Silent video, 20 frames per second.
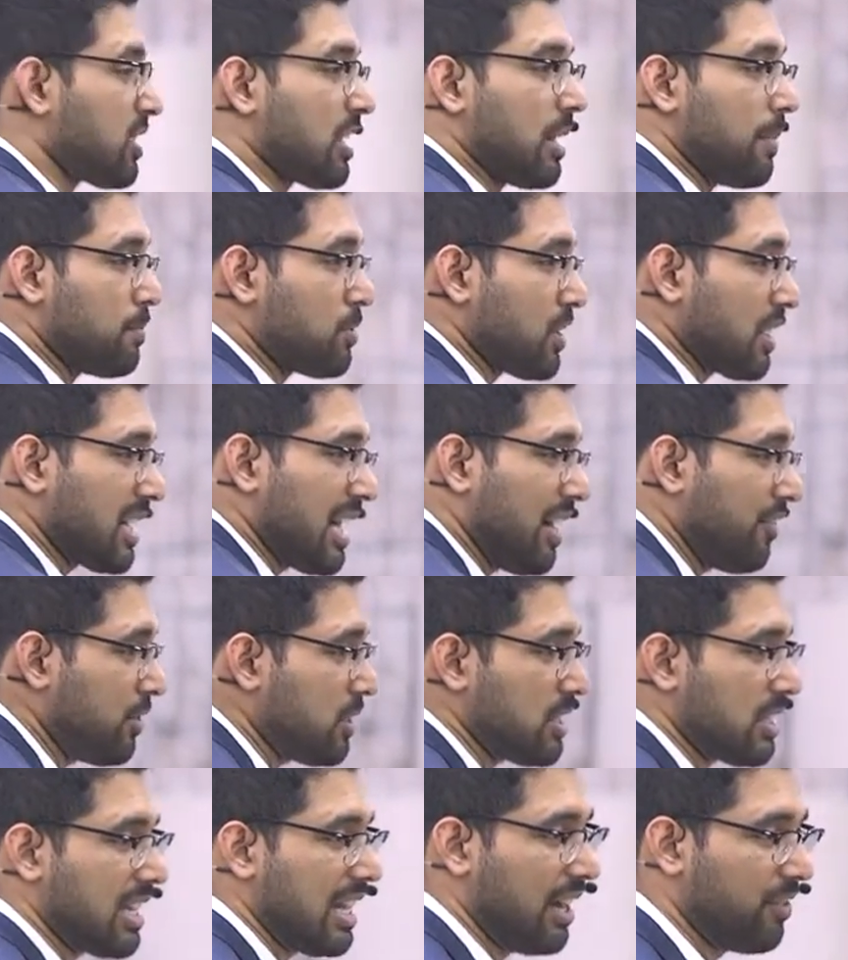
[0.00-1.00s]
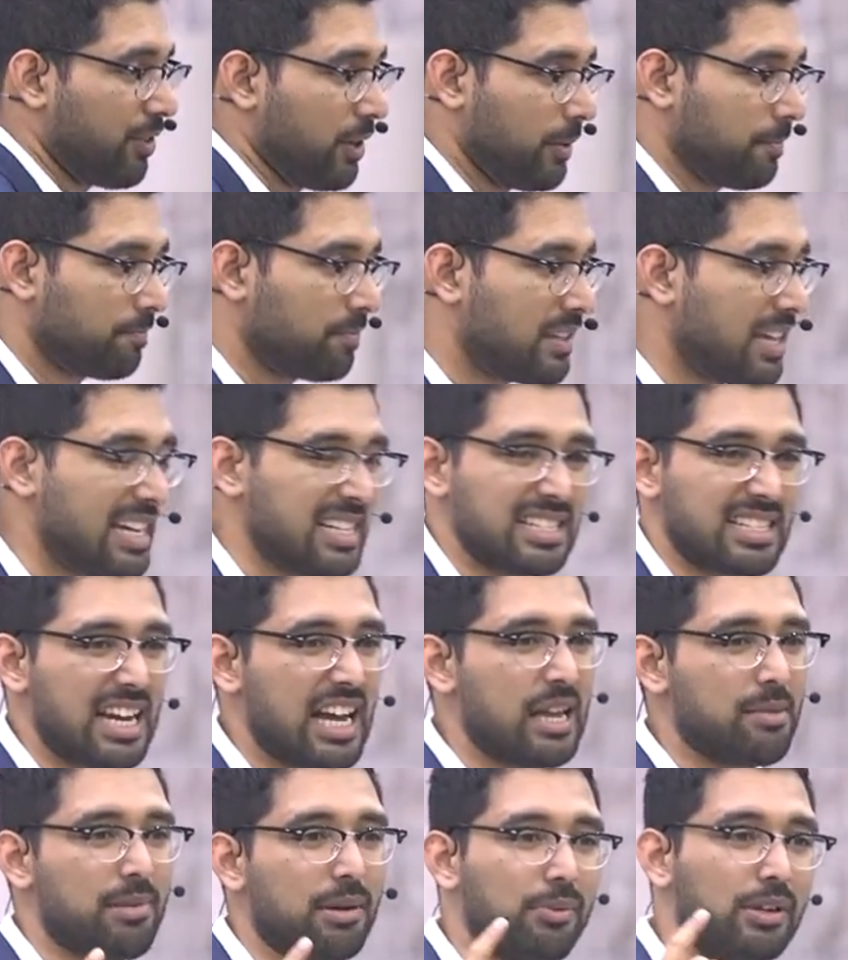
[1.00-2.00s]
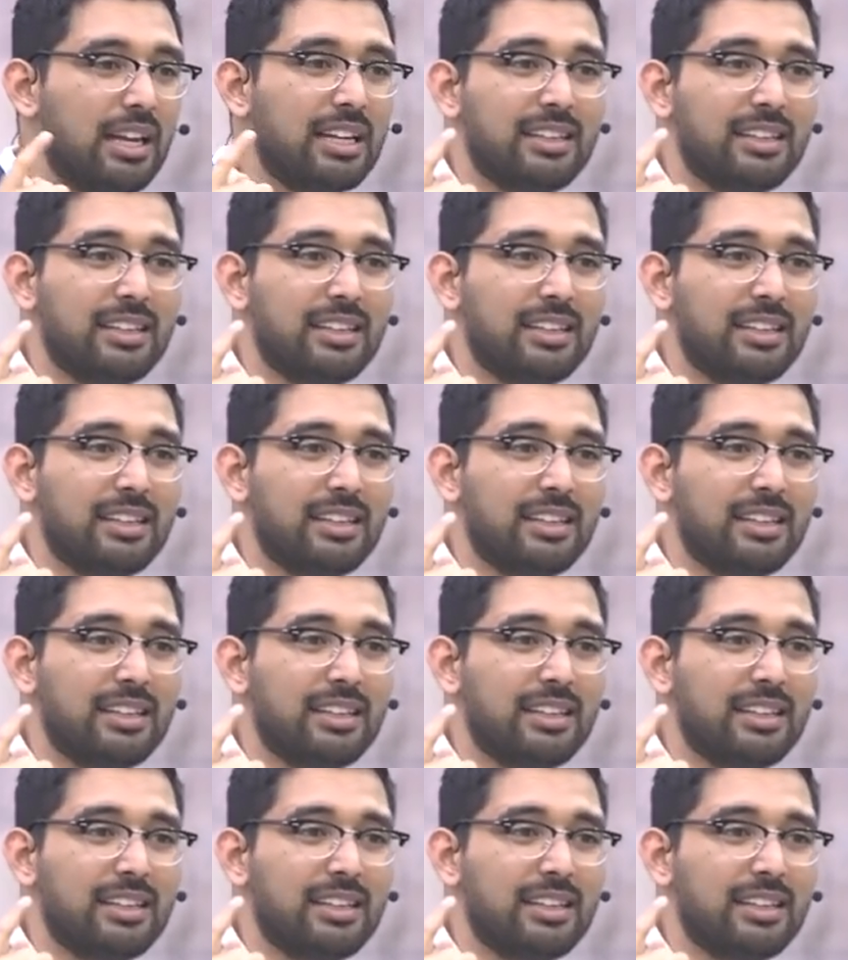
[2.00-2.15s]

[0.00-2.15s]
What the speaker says: scripture cover to cover, the entire Bible.